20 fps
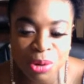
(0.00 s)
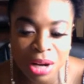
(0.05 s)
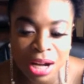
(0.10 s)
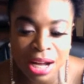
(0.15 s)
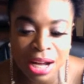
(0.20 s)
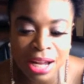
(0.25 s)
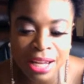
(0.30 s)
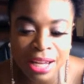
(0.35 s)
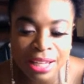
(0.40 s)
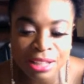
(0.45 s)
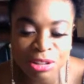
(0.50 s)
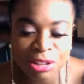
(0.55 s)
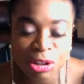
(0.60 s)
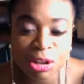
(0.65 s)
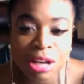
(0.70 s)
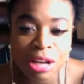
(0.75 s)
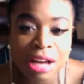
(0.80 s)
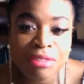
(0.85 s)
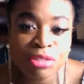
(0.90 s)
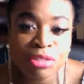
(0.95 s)
I've
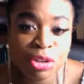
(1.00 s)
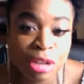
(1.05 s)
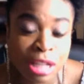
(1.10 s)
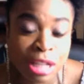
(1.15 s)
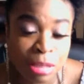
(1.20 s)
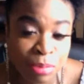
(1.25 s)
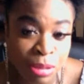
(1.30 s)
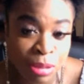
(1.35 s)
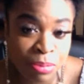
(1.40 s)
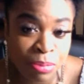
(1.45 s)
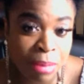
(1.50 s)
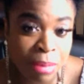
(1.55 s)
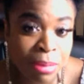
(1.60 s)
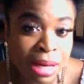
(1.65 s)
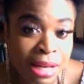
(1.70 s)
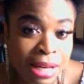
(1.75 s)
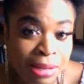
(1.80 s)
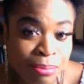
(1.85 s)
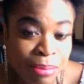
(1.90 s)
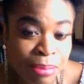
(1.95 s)
learned how to pick my
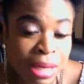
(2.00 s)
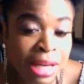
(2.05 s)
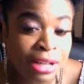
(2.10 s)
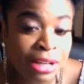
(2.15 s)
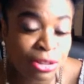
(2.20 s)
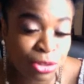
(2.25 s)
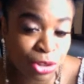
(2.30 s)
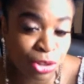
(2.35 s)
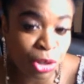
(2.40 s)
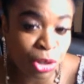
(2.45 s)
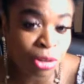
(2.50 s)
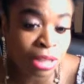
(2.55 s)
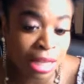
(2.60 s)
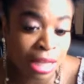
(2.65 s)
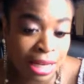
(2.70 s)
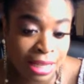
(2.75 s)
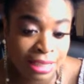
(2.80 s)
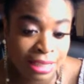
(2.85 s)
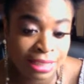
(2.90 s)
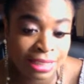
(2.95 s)
battles
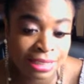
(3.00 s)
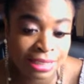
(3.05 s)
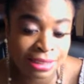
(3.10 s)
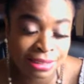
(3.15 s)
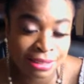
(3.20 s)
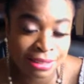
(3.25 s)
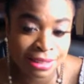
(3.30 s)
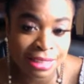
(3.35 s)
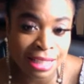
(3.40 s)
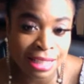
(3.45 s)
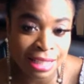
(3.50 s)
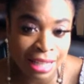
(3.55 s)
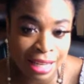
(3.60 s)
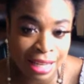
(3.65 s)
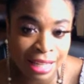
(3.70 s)
online. Let's just say that.